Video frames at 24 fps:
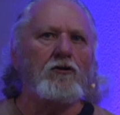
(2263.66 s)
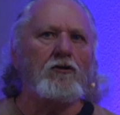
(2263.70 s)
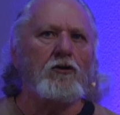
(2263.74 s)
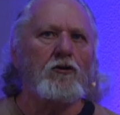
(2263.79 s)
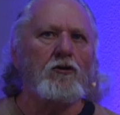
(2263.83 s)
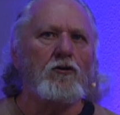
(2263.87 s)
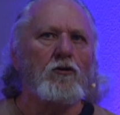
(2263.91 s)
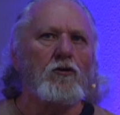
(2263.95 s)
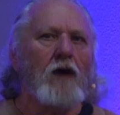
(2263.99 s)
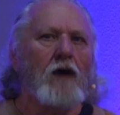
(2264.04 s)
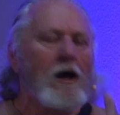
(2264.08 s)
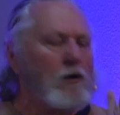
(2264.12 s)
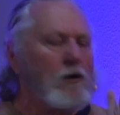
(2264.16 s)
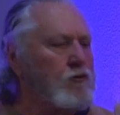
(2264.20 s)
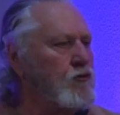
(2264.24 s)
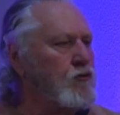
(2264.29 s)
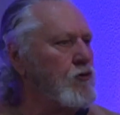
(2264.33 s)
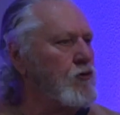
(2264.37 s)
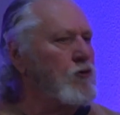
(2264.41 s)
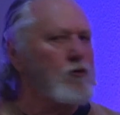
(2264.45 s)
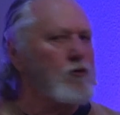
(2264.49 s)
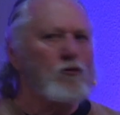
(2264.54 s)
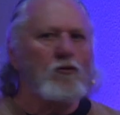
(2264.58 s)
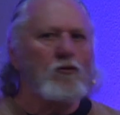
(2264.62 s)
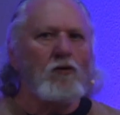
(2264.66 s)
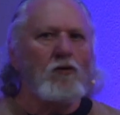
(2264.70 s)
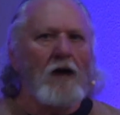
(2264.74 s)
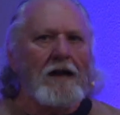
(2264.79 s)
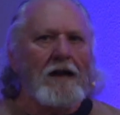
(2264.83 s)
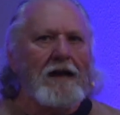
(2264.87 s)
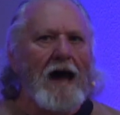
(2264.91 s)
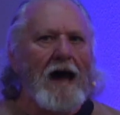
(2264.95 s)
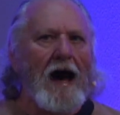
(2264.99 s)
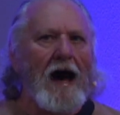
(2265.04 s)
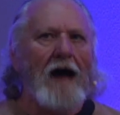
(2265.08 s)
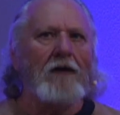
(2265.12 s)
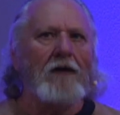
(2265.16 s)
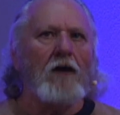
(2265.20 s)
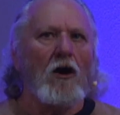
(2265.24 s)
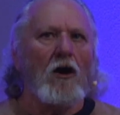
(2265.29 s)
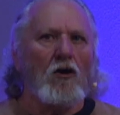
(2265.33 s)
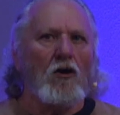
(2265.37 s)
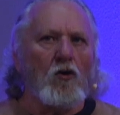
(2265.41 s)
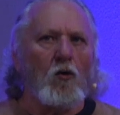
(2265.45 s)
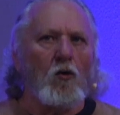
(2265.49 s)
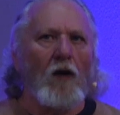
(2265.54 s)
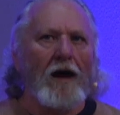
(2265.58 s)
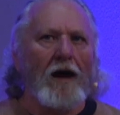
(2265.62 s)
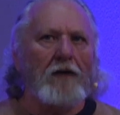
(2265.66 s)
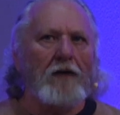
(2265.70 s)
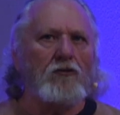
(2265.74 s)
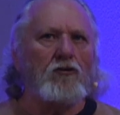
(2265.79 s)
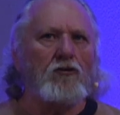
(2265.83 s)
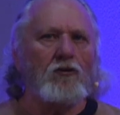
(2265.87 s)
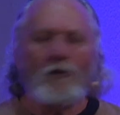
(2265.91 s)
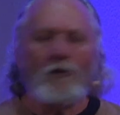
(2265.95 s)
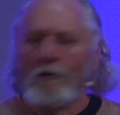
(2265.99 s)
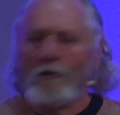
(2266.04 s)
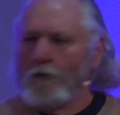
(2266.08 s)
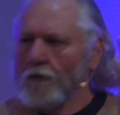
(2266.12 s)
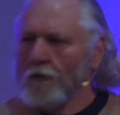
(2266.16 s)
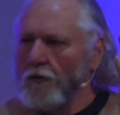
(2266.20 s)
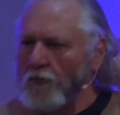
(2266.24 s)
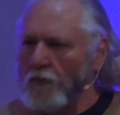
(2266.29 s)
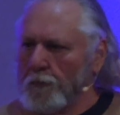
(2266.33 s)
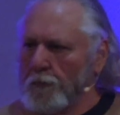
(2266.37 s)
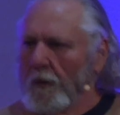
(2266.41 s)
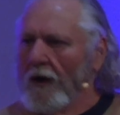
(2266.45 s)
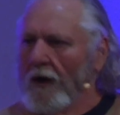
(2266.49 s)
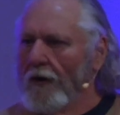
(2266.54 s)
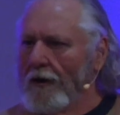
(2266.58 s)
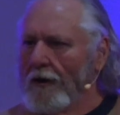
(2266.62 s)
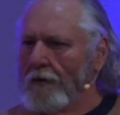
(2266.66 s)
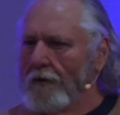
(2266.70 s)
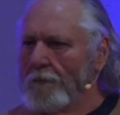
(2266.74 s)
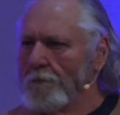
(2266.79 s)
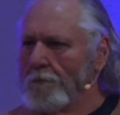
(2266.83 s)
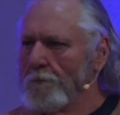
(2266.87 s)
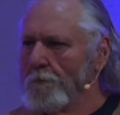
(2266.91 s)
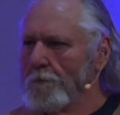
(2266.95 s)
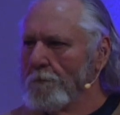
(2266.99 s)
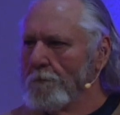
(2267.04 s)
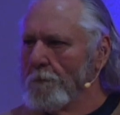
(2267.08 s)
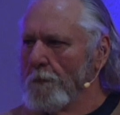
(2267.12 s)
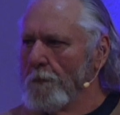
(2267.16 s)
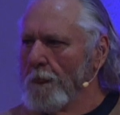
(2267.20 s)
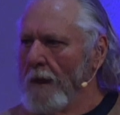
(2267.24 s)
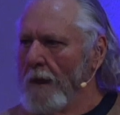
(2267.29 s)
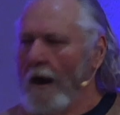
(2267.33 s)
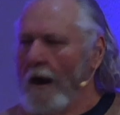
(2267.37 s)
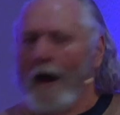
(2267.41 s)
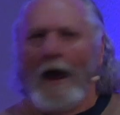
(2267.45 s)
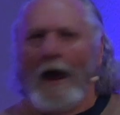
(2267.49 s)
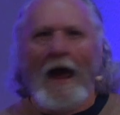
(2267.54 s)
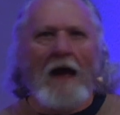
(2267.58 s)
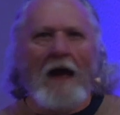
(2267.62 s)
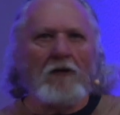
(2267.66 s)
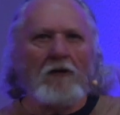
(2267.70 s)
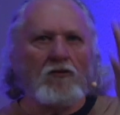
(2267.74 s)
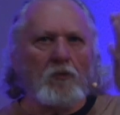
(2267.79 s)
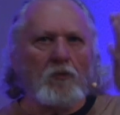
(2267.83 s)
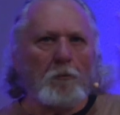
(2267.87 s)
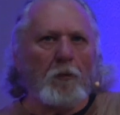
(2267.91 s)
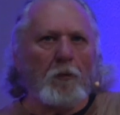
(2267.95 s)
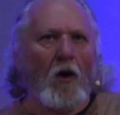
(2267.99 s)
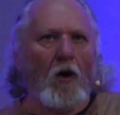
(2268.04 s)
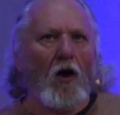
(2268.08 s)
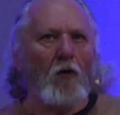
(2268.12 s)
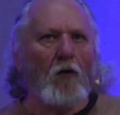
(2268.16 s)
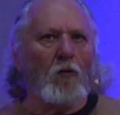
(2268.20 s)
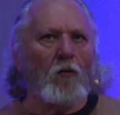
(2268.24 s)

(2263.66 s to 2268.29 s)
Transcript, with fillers: you do not quench the spirit. And so Paul